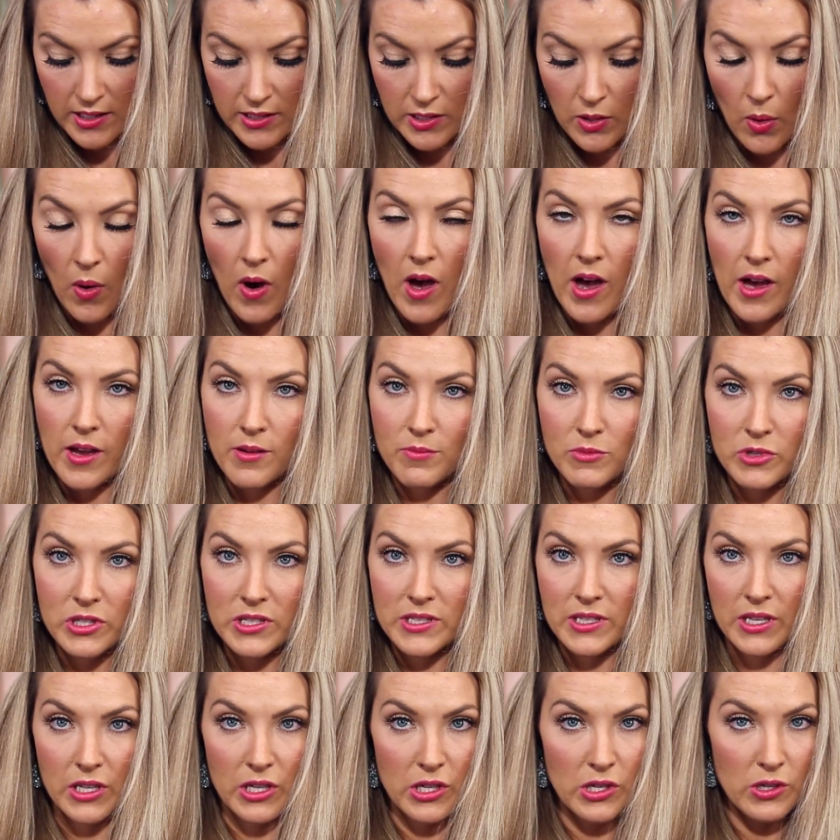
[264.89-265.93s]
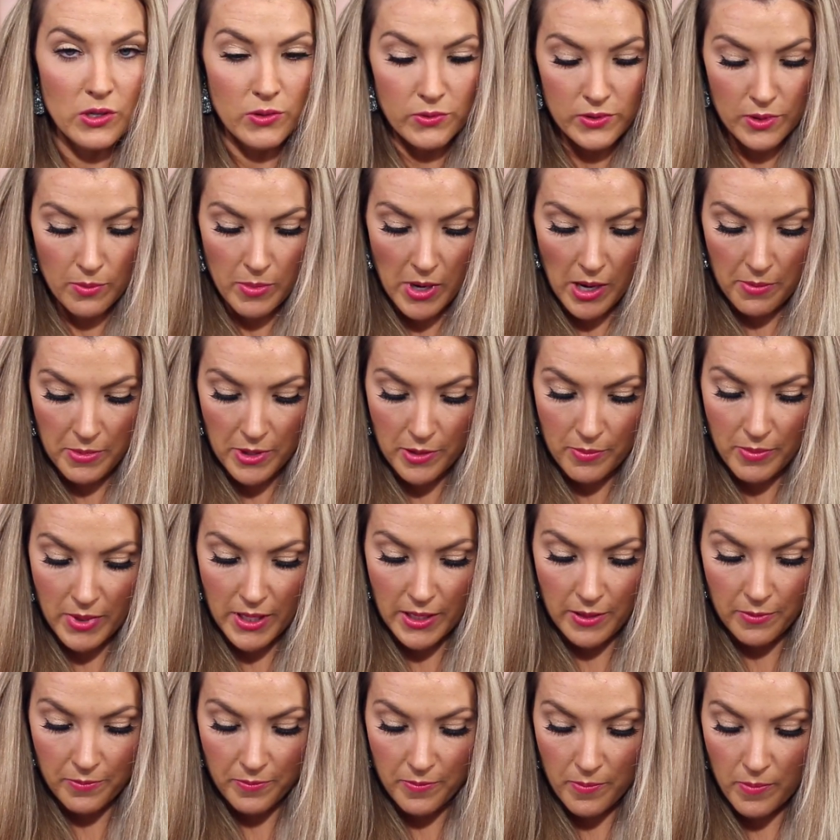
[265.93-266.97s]
So I'm just going to use a bobby
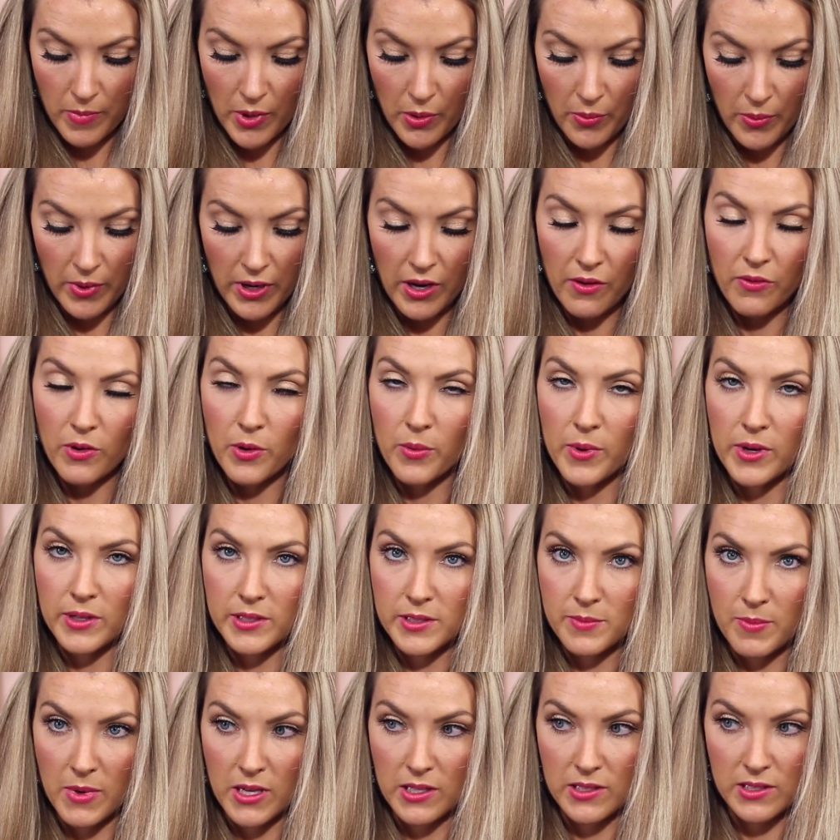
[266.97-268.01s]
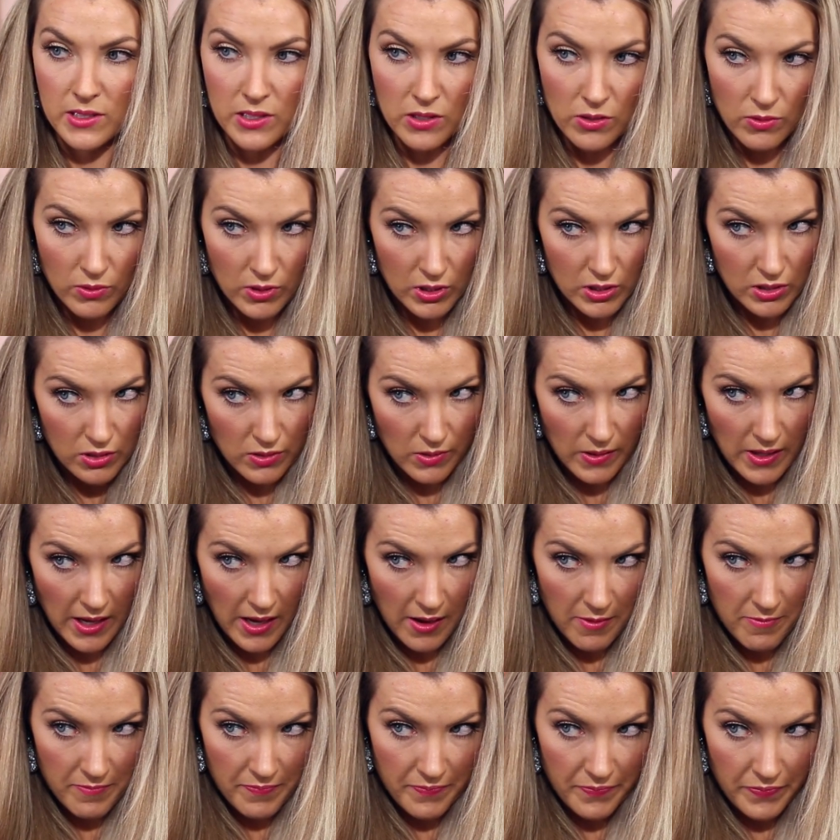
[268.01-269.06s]
pin, but whatever works best, you can do
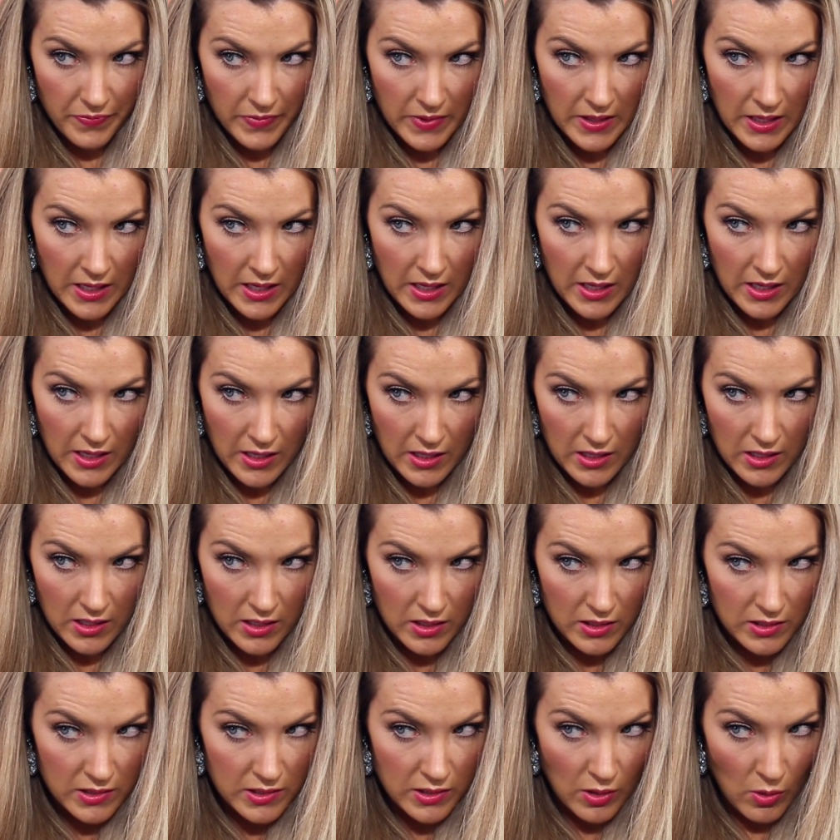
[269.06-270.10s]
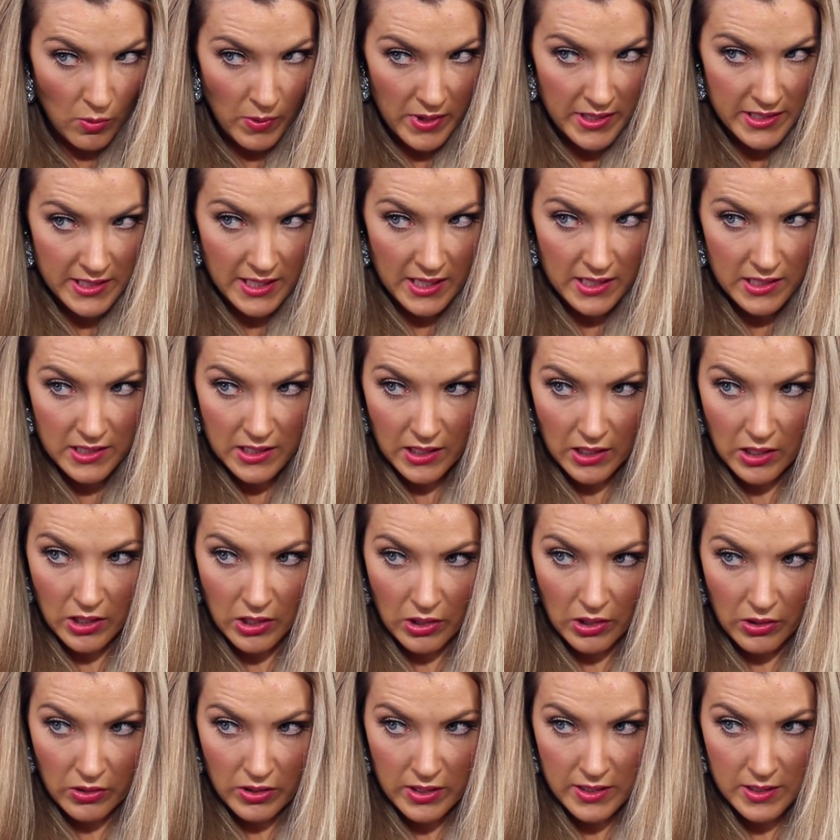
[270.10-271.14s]
that. So once I
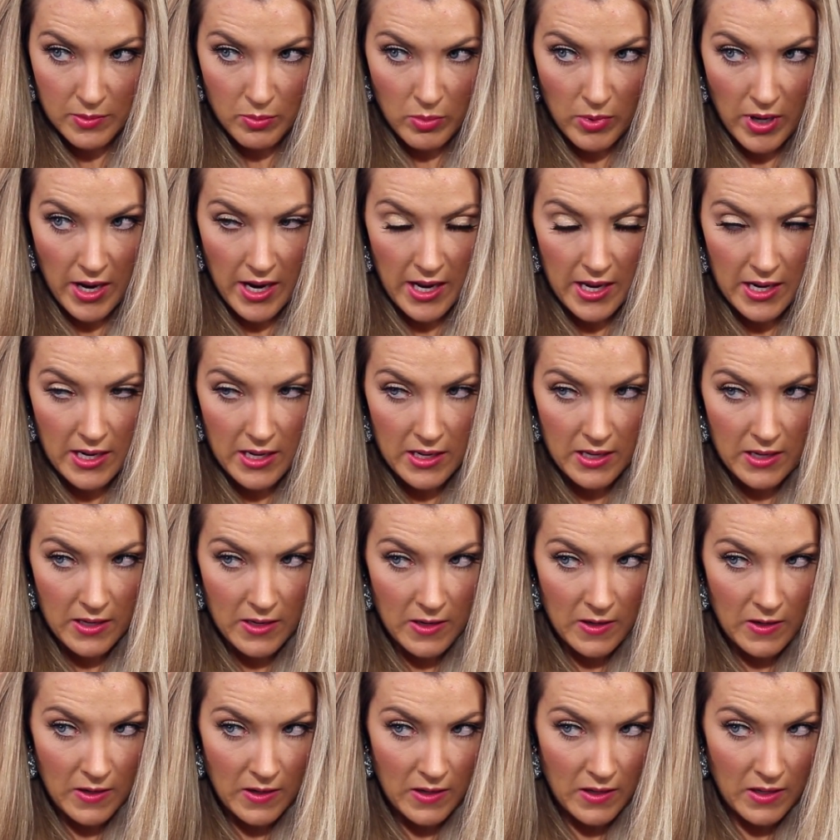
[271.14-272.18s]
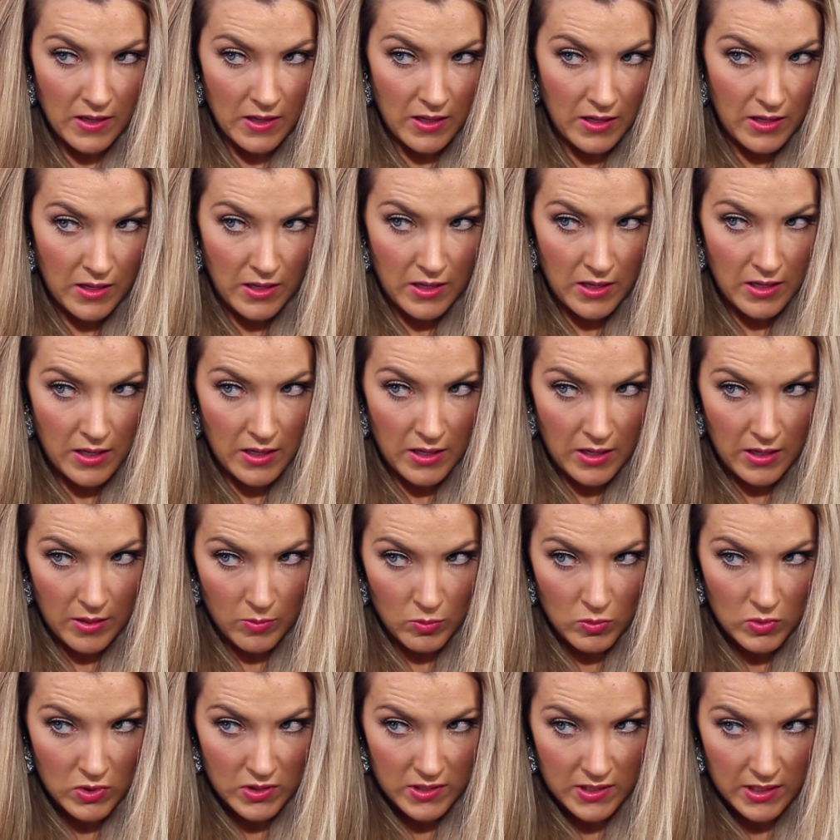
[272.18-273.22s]
secure this braid,
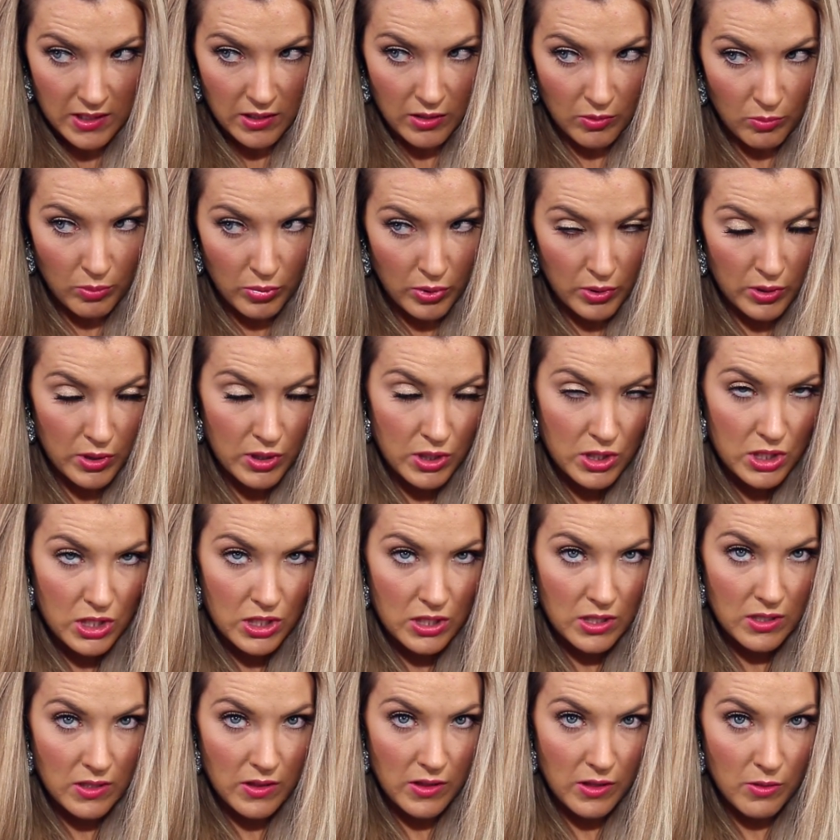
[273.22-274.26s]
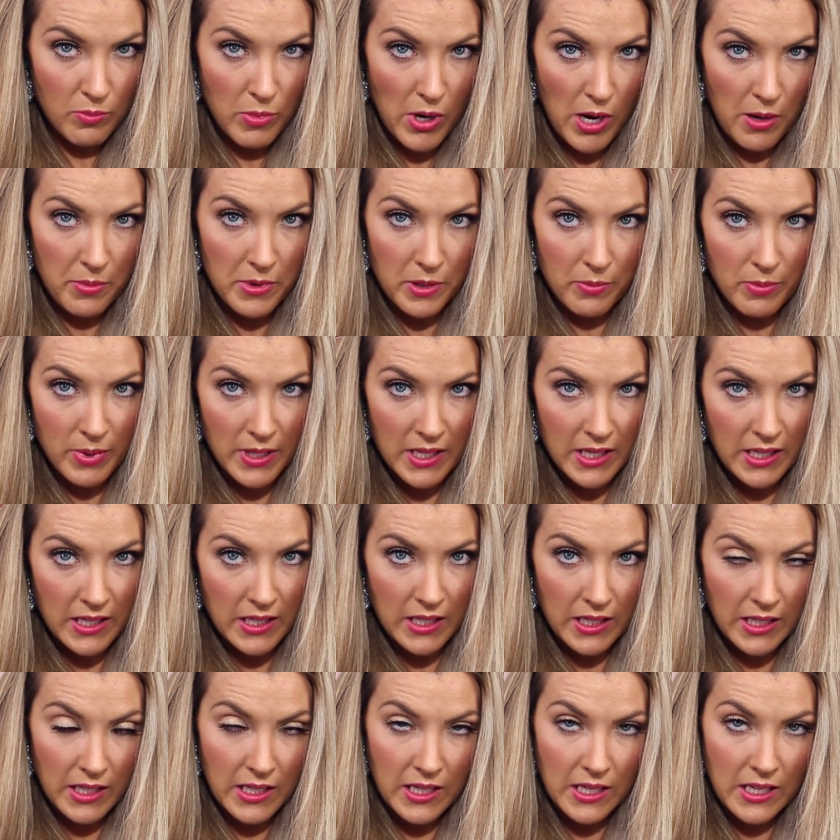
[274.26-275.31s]
I'm just going to push the bobby
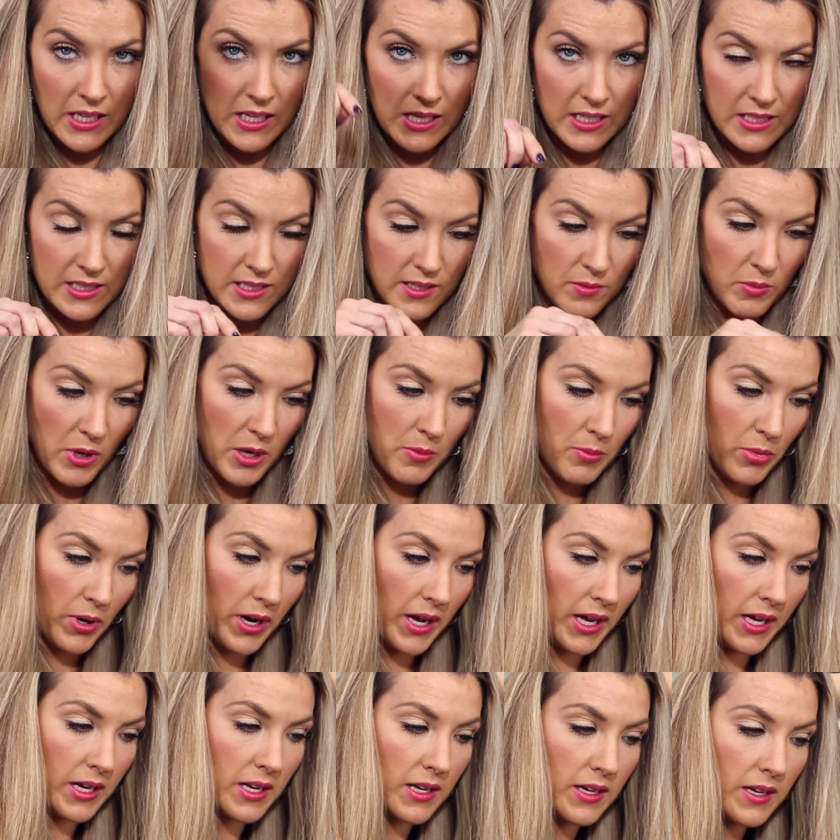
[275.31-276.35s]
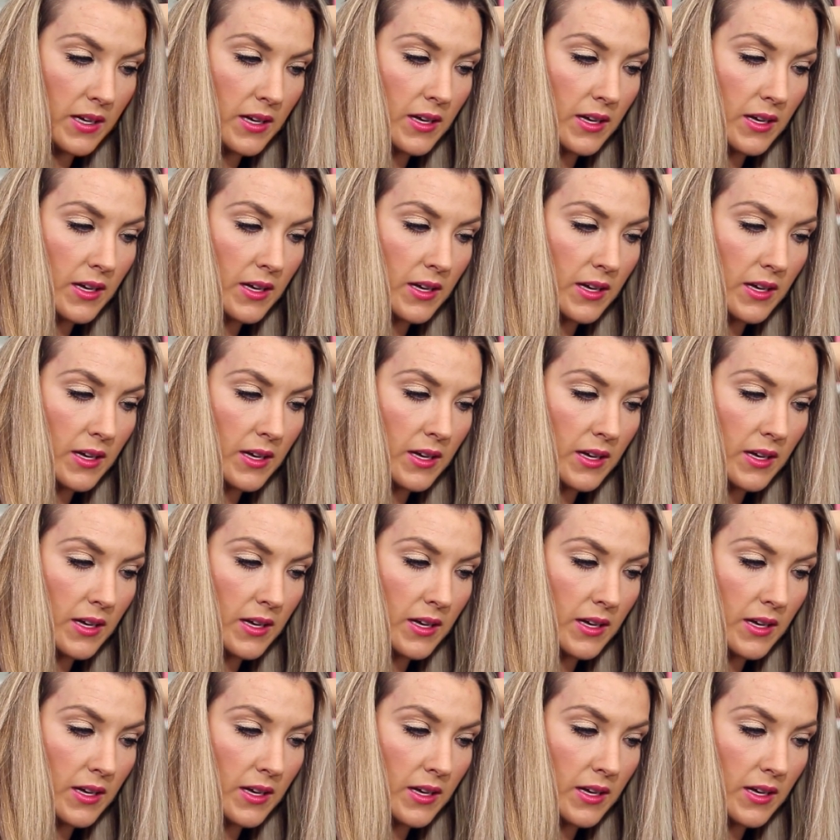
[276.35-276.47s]
pin into my braid.